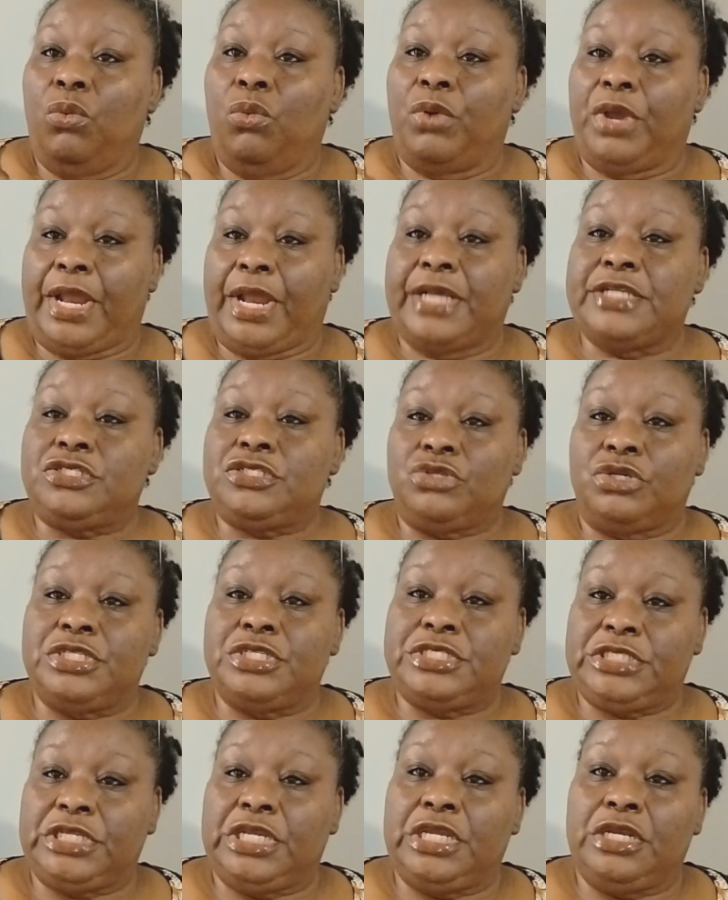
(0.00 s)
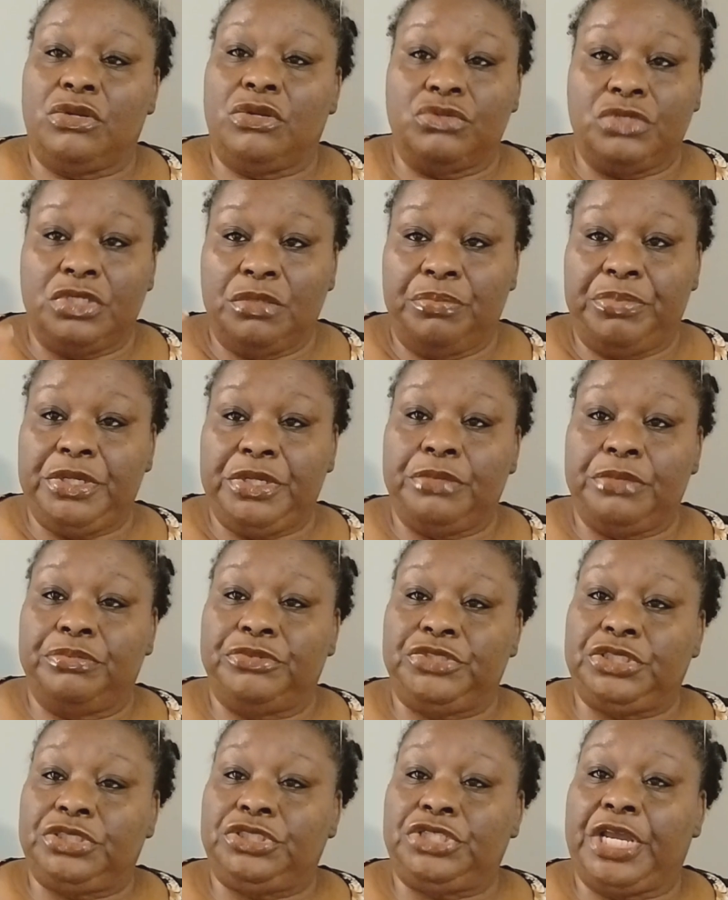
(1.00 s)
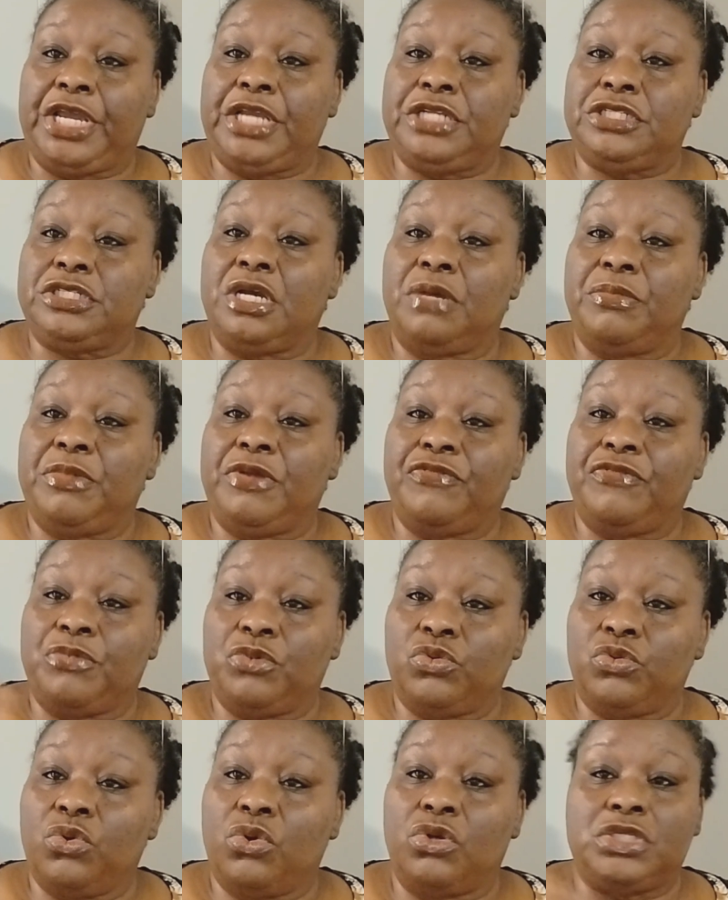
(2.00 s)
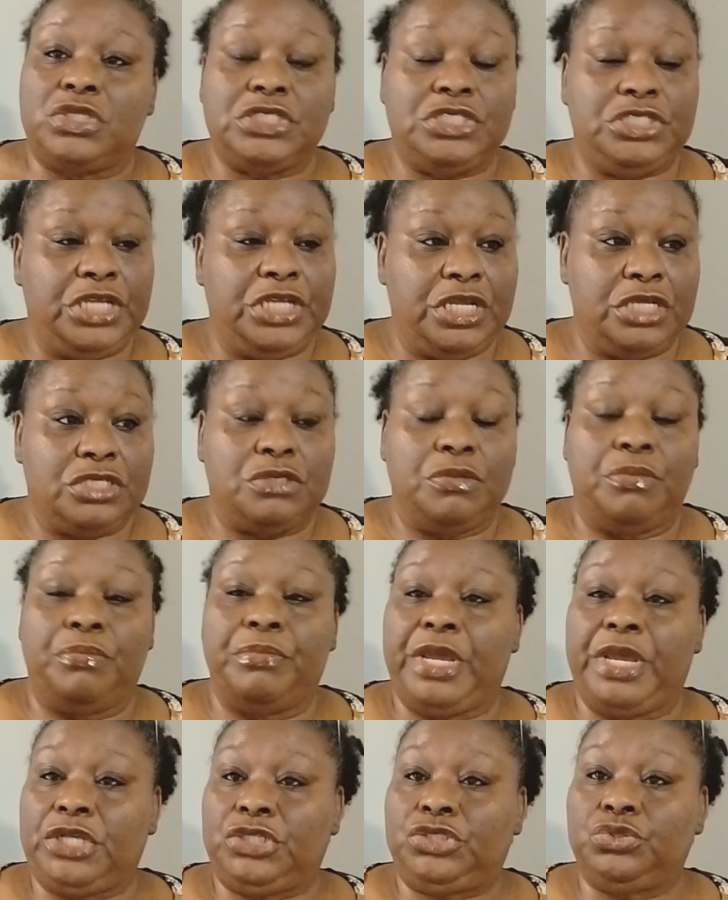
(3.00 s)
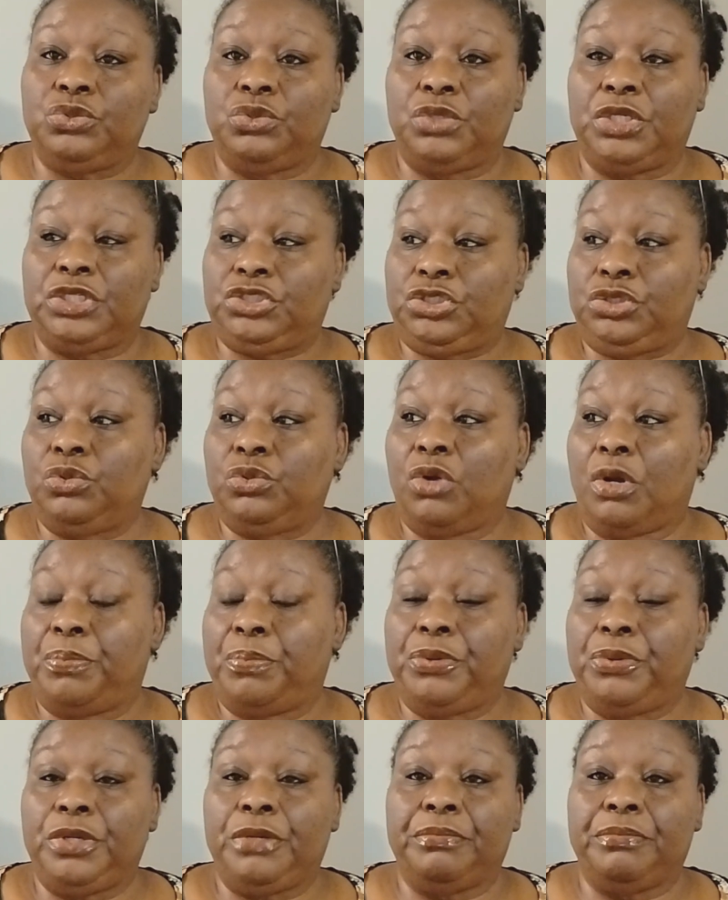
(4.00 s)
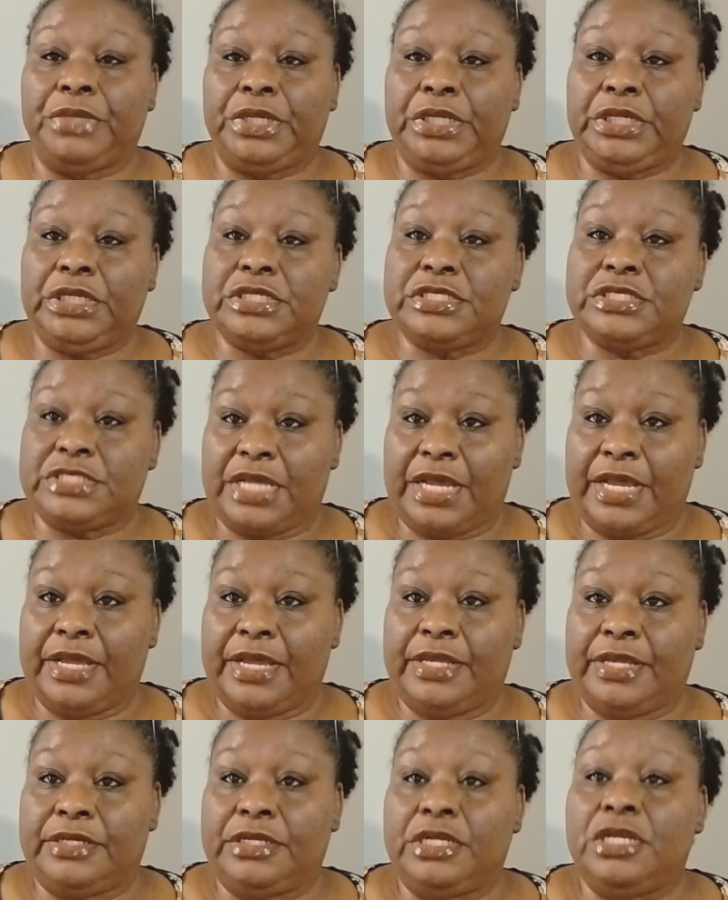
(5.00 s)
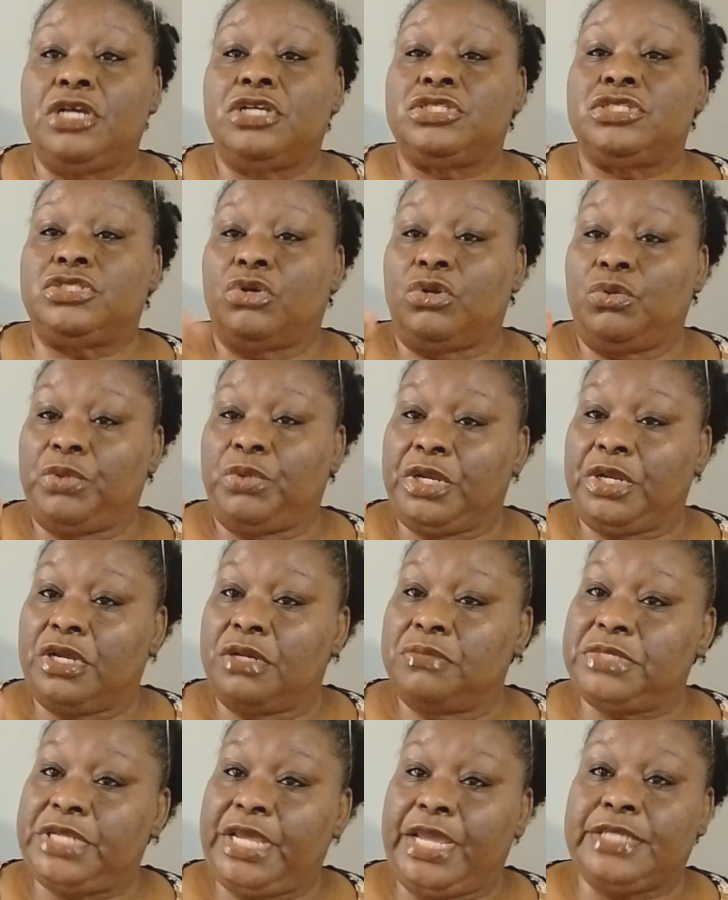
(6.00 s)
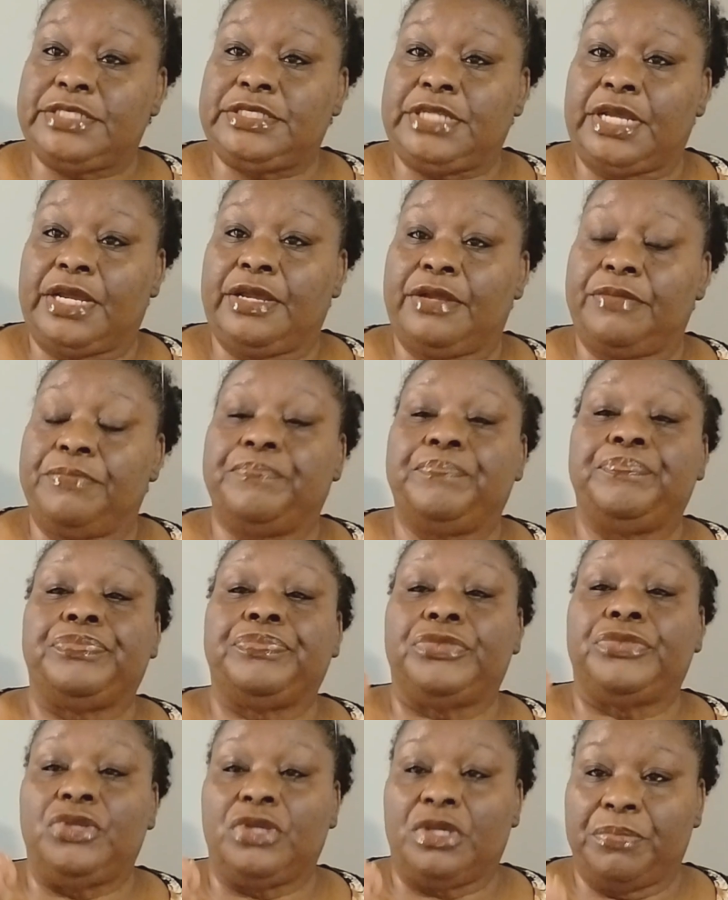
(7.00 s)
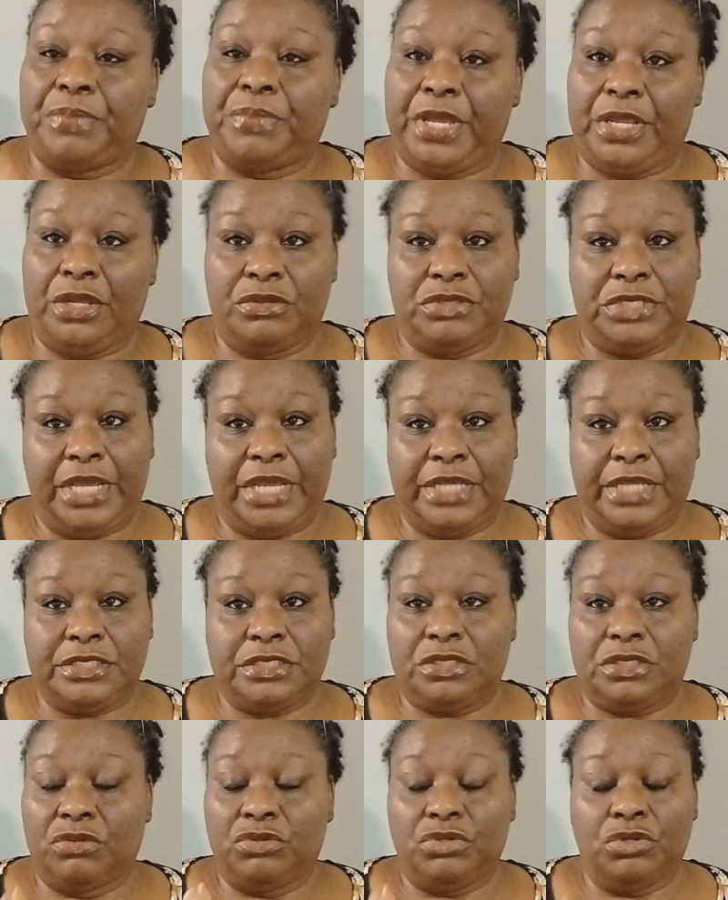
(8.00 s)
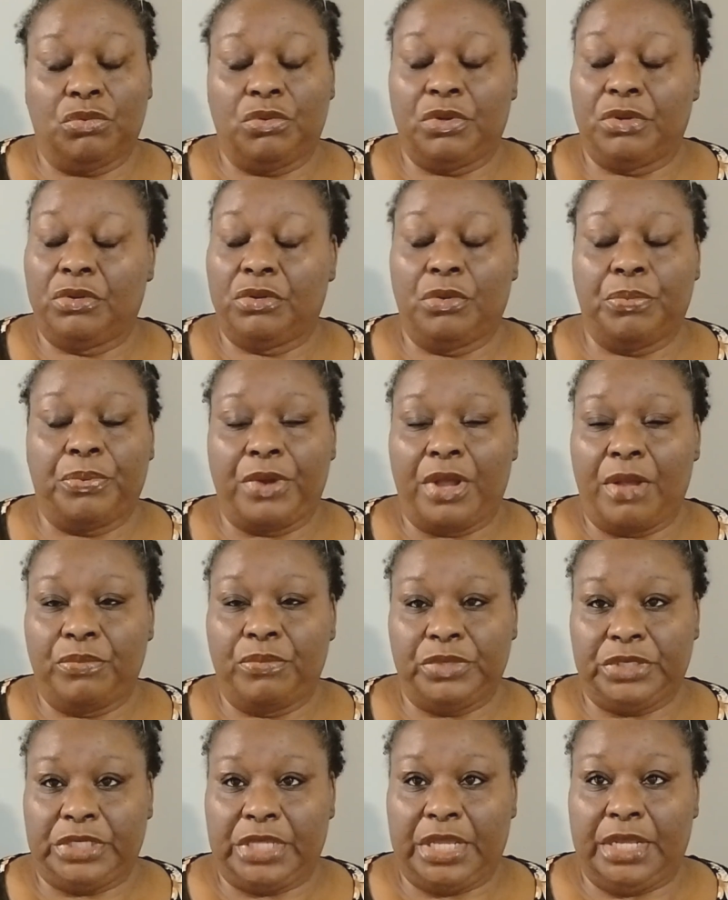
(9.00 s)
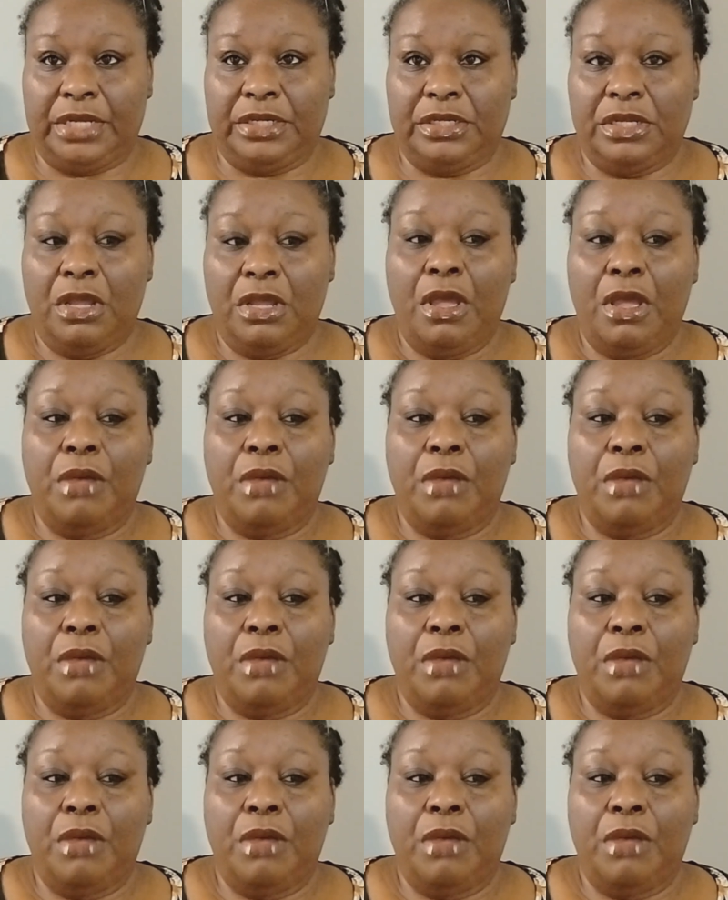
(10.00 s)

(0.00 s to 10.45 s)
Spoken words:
when I start seeing a little bit of change come in from the royalties, yes, make sure that you are putting money aside so that when it comes tax time, you can pay your taxes. You don't want no problem with that.